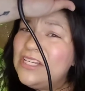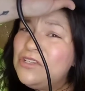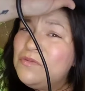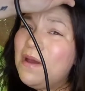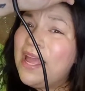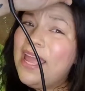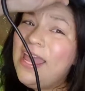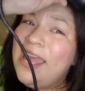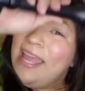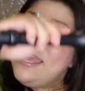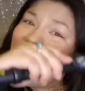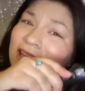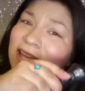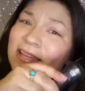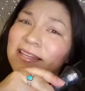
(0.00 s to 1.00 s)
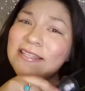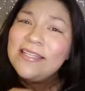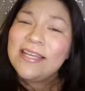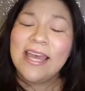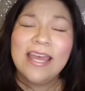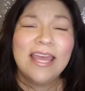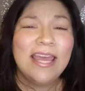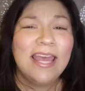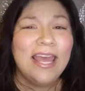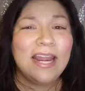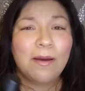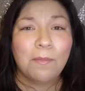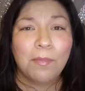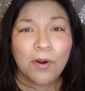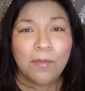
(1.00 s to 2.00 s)
my hand and
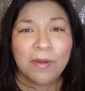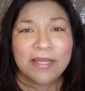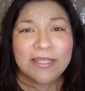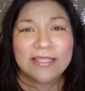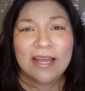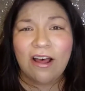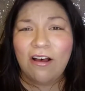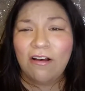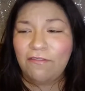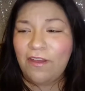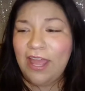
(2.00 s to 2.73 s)
I burn myself,